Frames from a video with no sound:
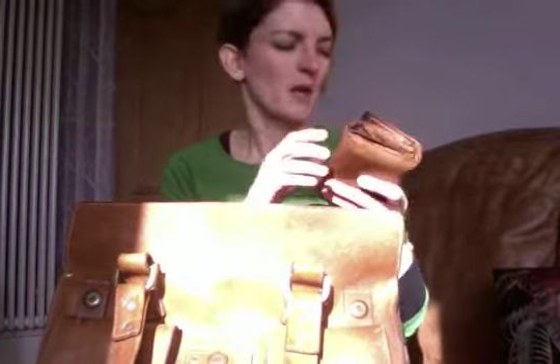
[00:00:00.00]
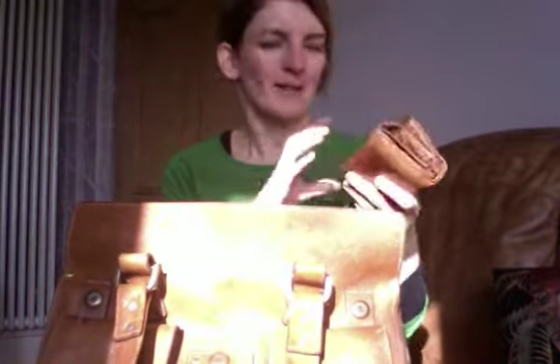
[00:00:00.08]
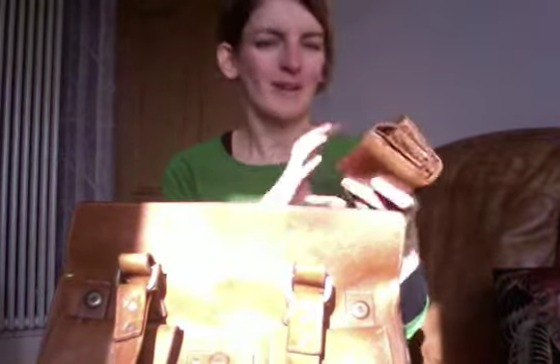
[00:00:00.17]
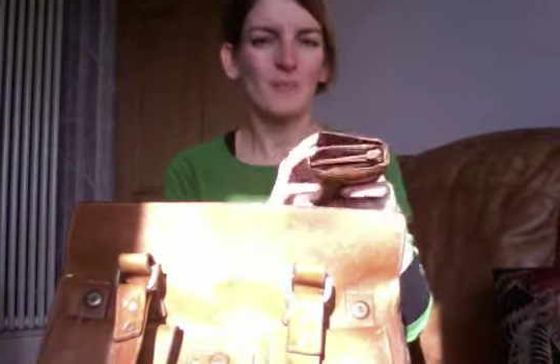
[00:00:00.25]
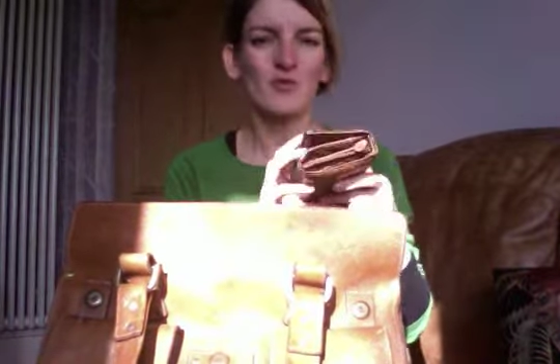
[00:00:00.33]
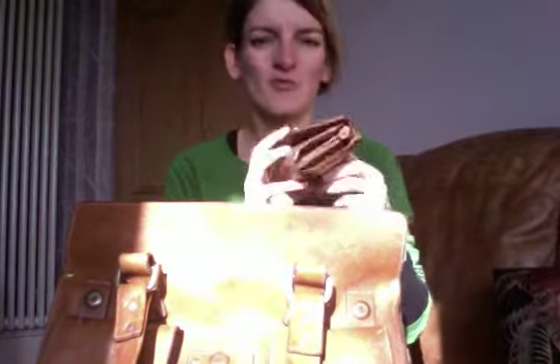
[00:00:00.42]

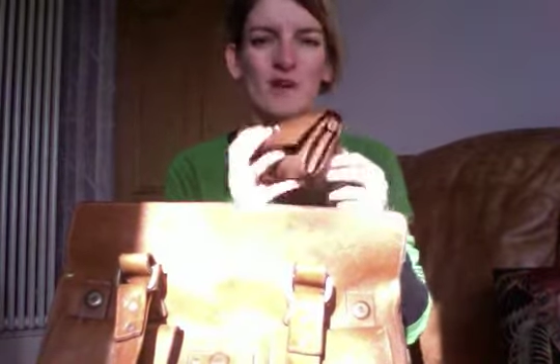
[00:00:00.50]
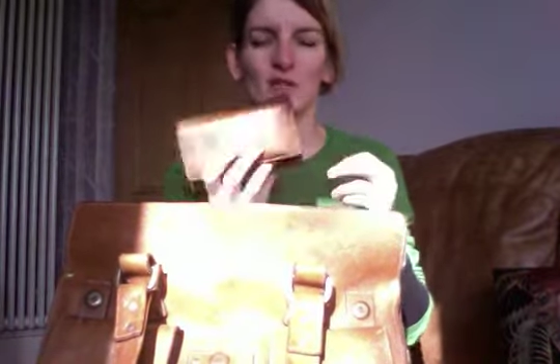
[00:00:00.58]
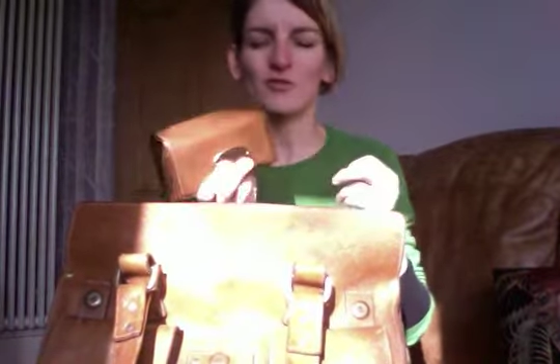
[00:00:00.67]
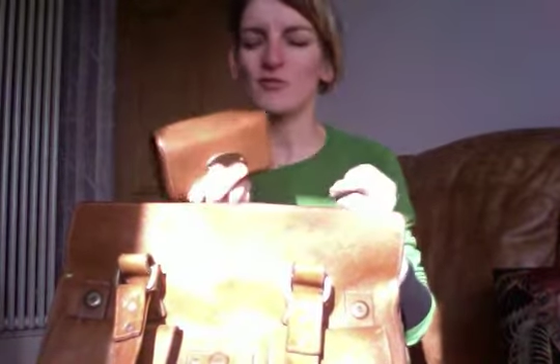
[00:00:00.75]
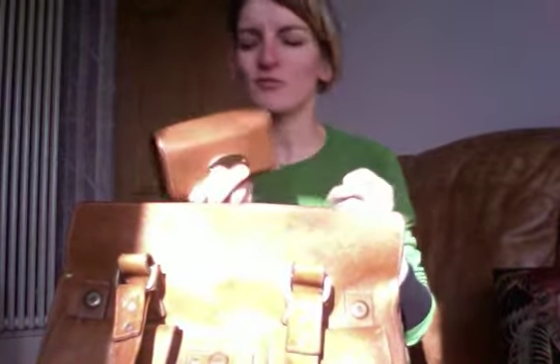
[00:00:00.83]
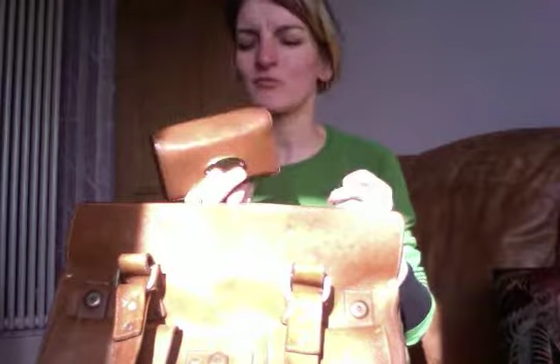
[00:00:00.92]
Keep trying
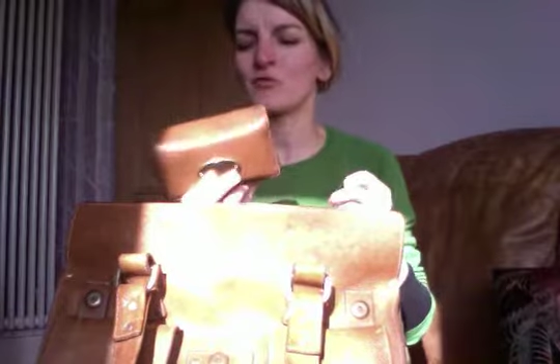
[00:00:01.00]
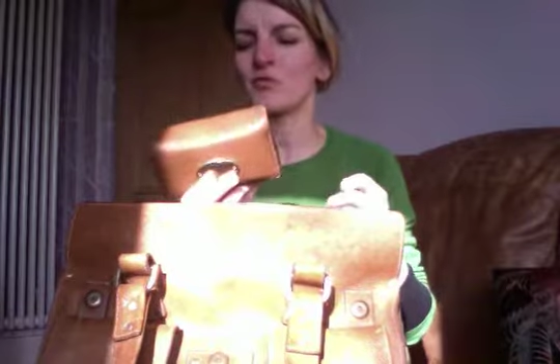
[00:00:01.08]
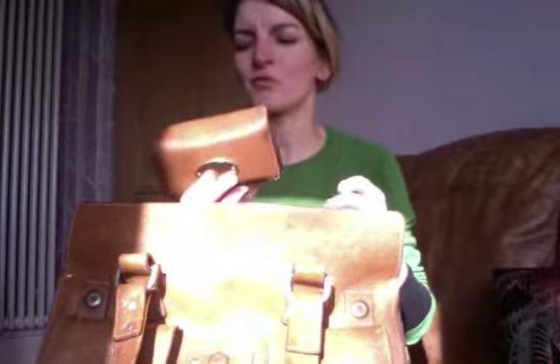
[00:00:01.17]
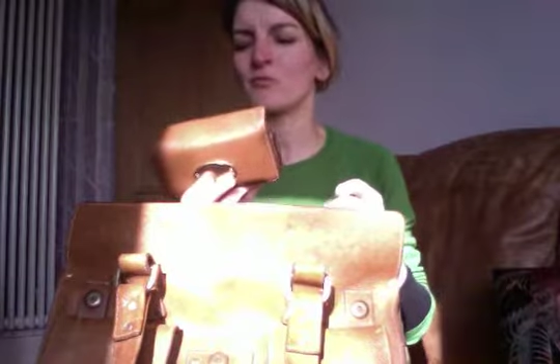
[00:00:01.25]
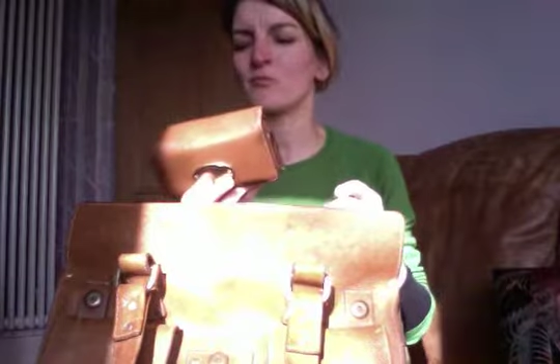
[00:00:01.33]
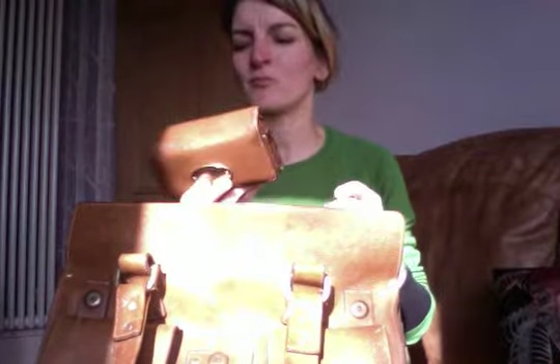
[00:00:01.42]

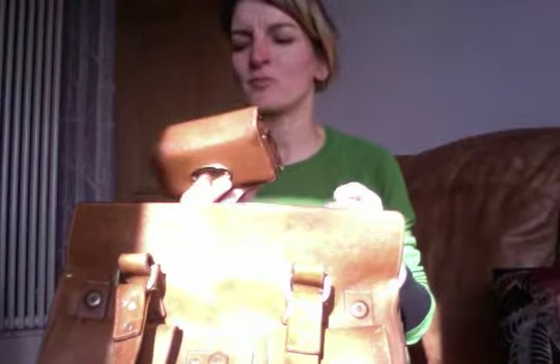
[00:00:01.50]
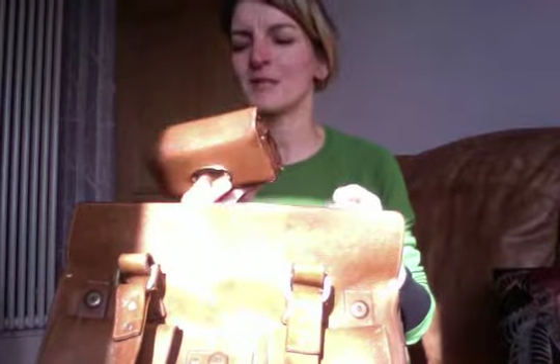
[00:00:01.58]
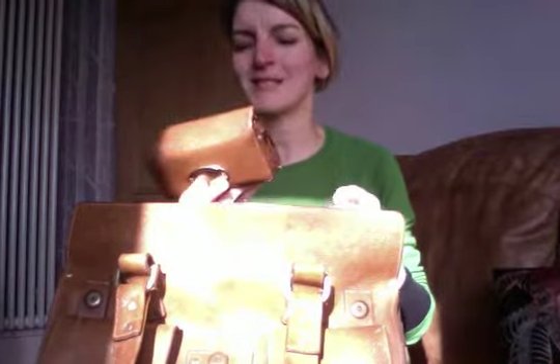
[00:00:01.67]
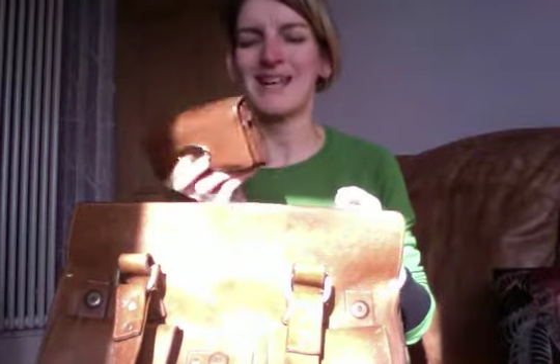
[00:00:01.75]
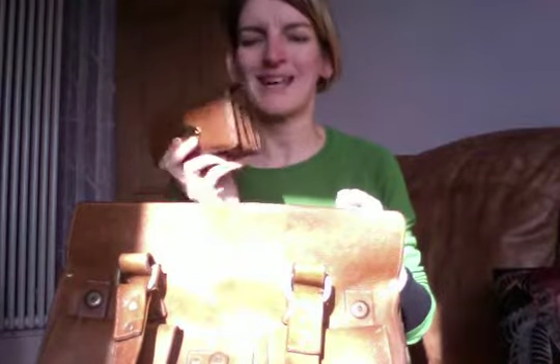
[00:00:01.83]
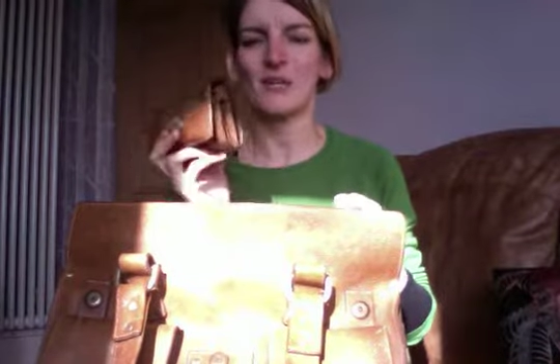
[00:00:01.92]
to
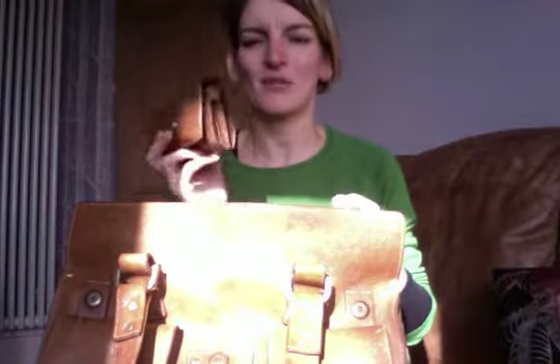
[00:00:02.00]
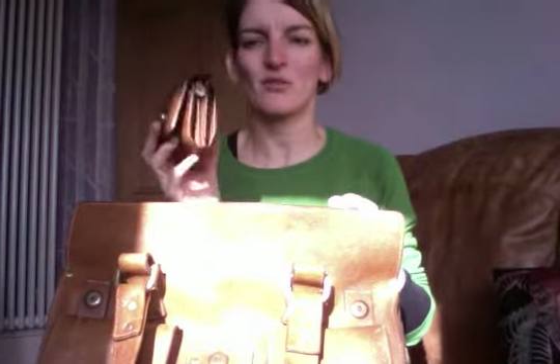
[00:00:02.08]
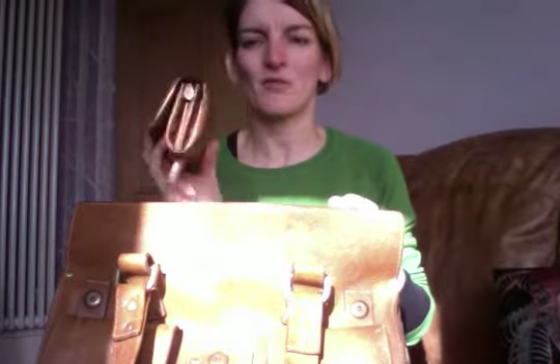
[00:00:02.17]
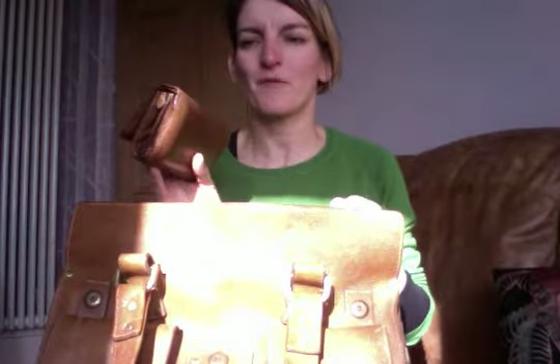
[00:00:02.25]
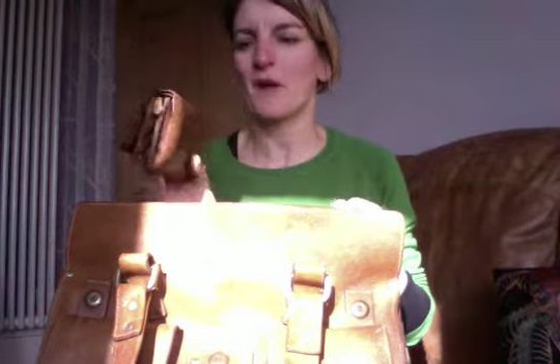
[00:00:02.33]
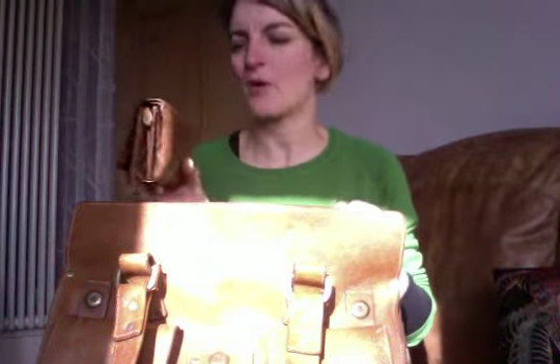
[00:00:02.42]
take
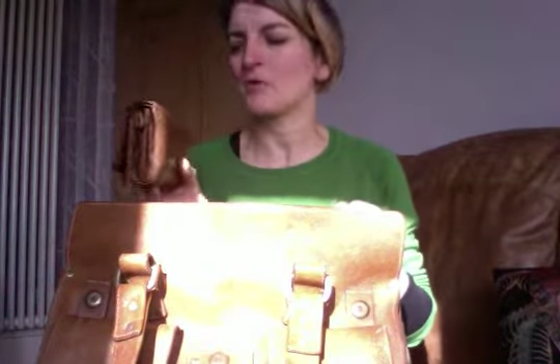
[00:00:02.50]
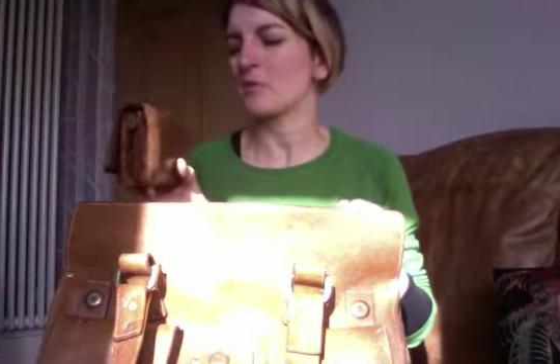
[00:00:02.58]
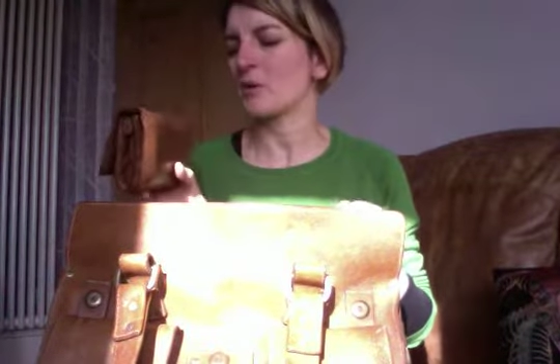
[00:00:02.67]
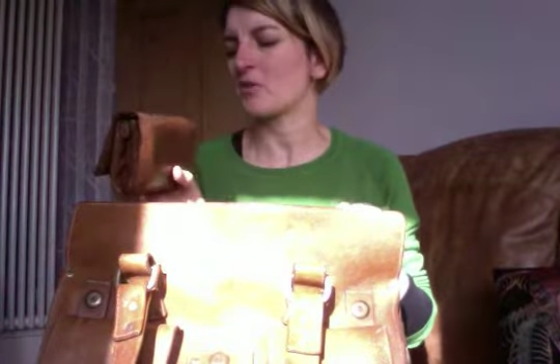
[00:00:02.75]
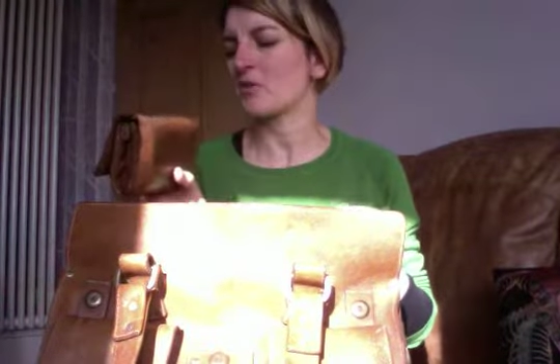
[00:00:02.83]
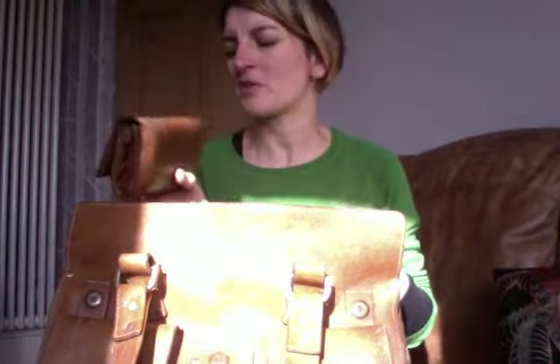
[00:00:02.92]
stuff out,
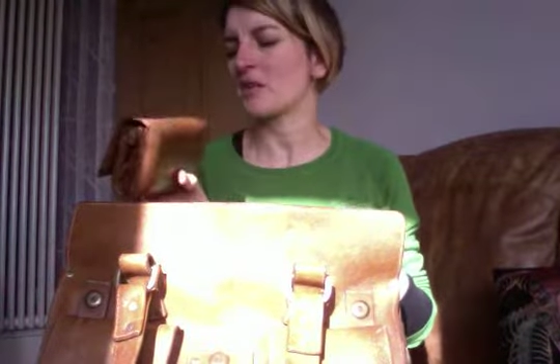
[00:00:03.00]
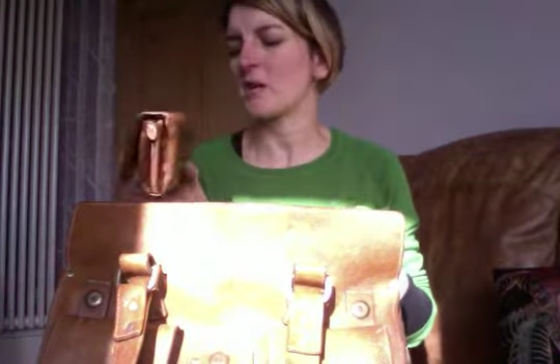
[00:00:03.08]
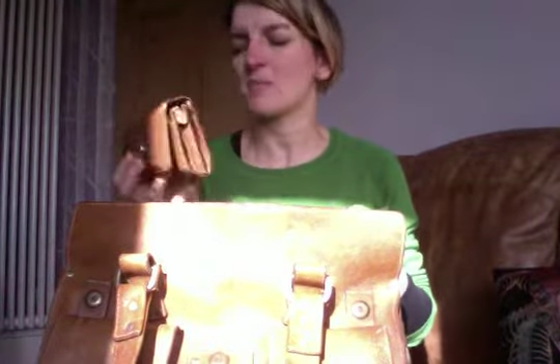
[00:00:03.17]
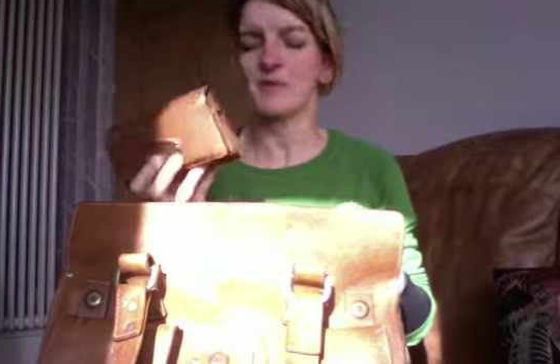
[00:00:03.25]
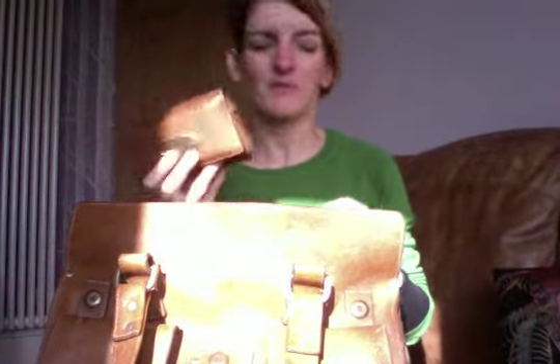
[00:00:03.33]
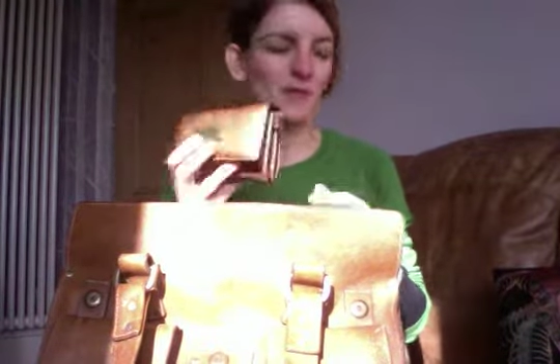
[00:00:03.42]
but it just
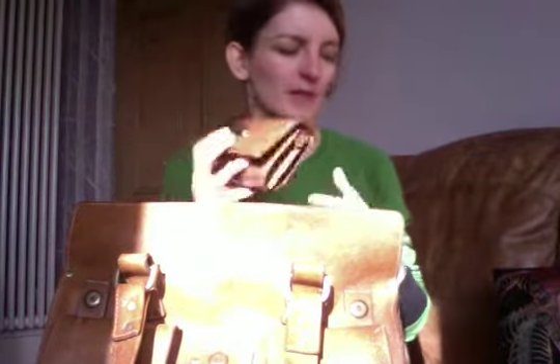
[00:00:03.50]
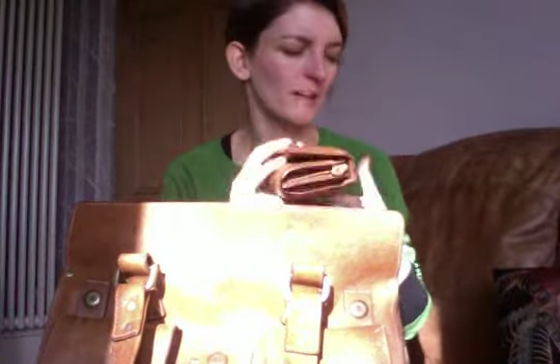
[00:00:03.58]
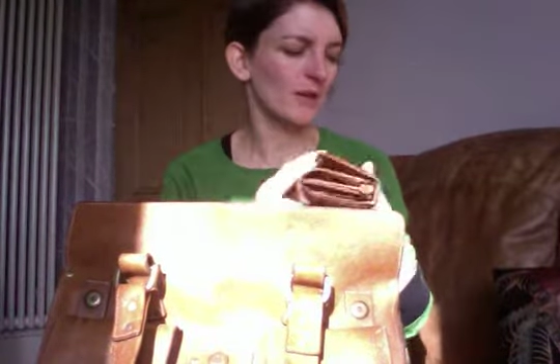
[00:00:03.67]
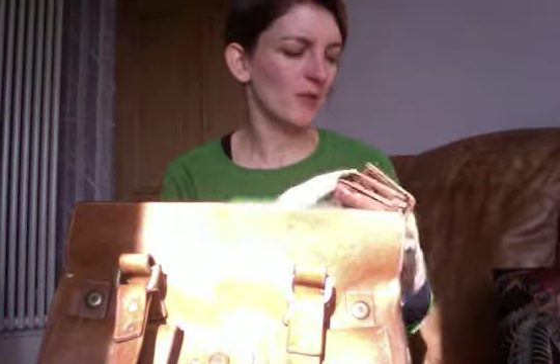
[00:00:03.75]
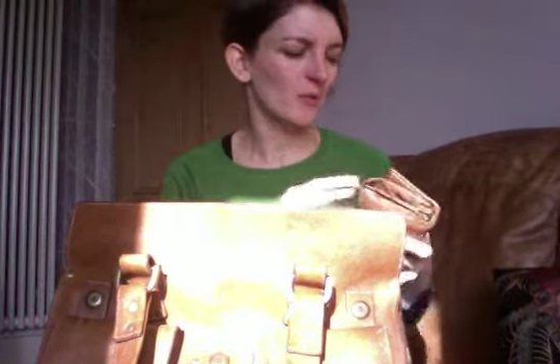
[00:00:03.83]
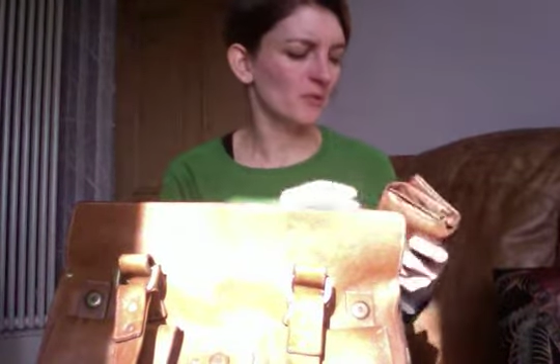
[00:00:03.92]
keeps filling
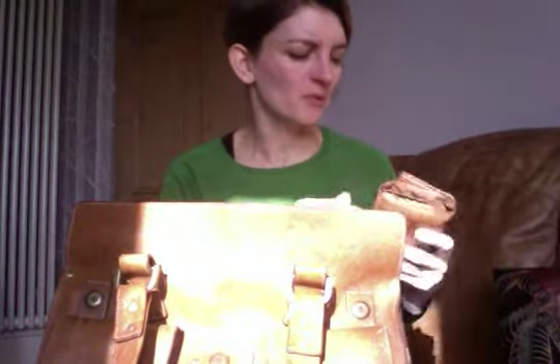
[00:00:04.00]
up.